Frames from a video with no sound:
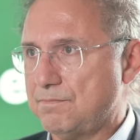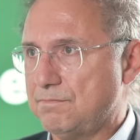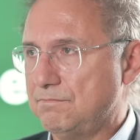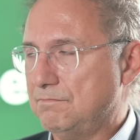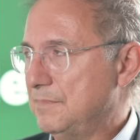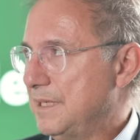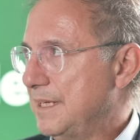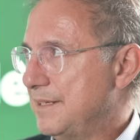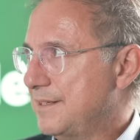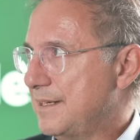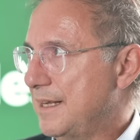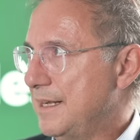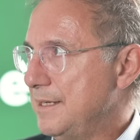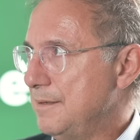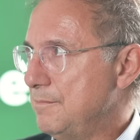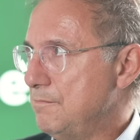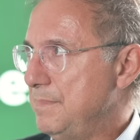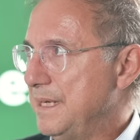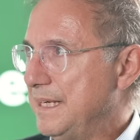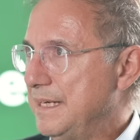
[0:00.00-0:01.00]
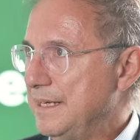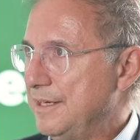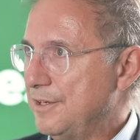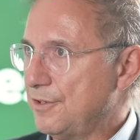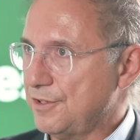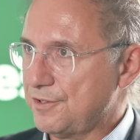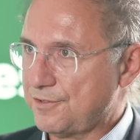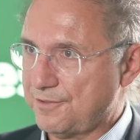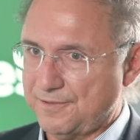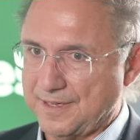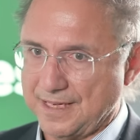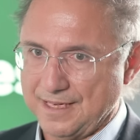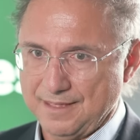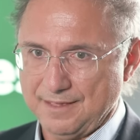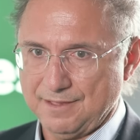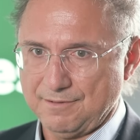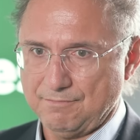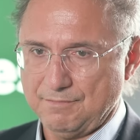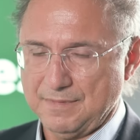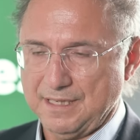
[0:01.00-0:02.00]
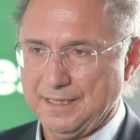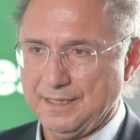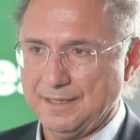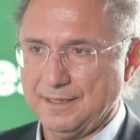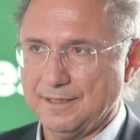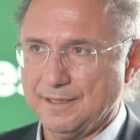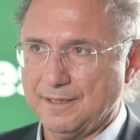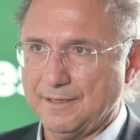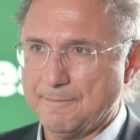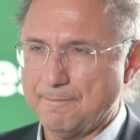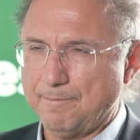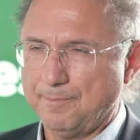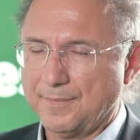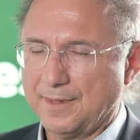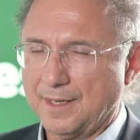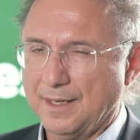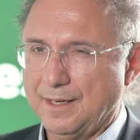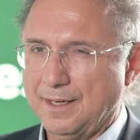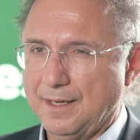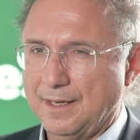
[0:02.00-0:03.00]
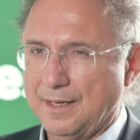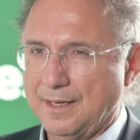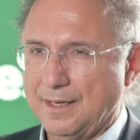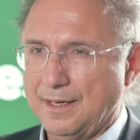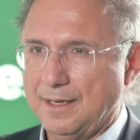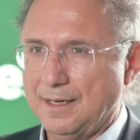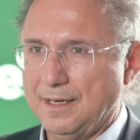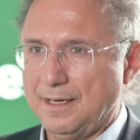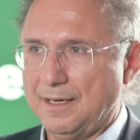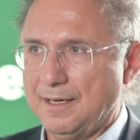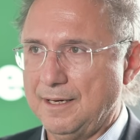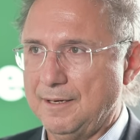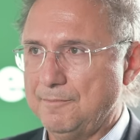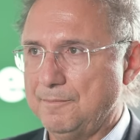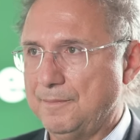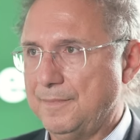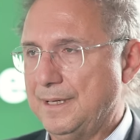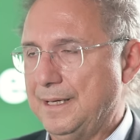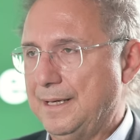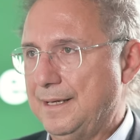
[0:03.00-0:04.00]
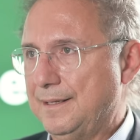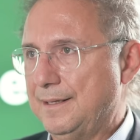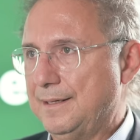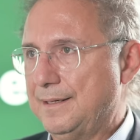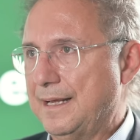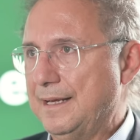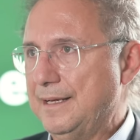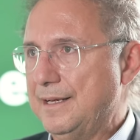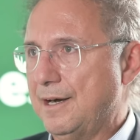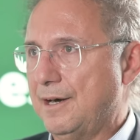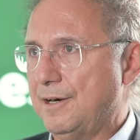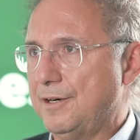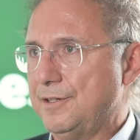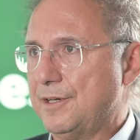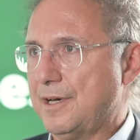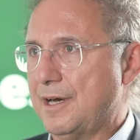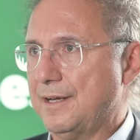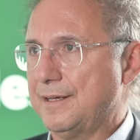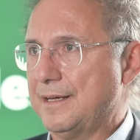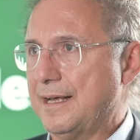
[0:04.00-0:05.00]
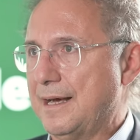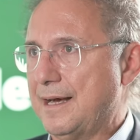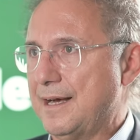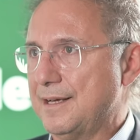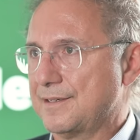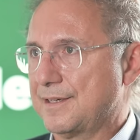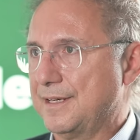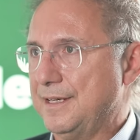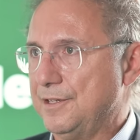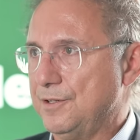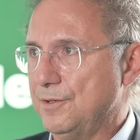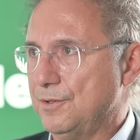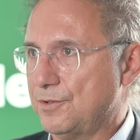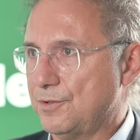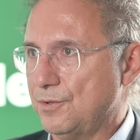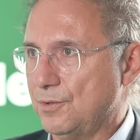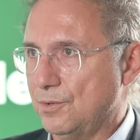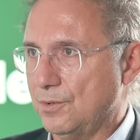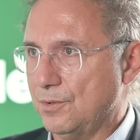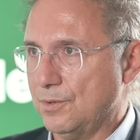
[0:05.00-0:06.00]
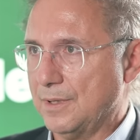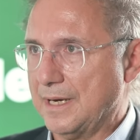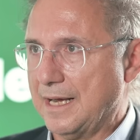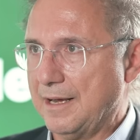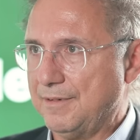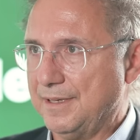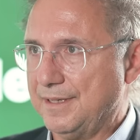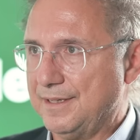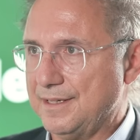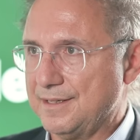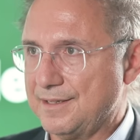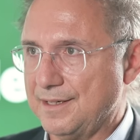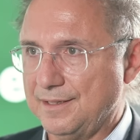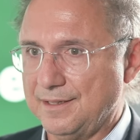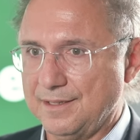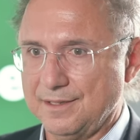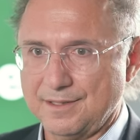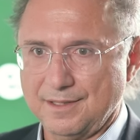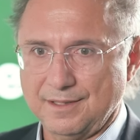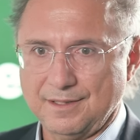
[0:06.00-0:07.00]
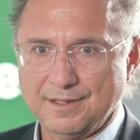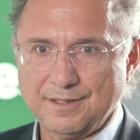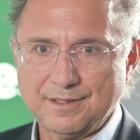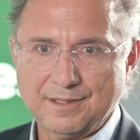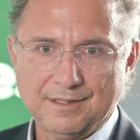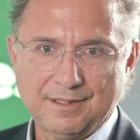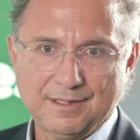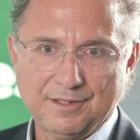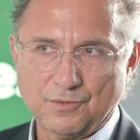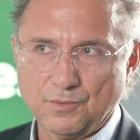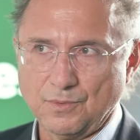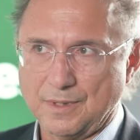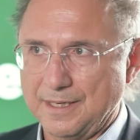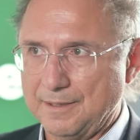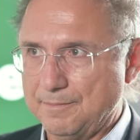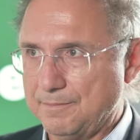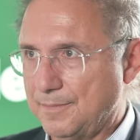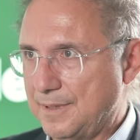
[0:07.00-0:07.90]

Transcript: let's say, beginner's phase. And they are not asking you to have it this way.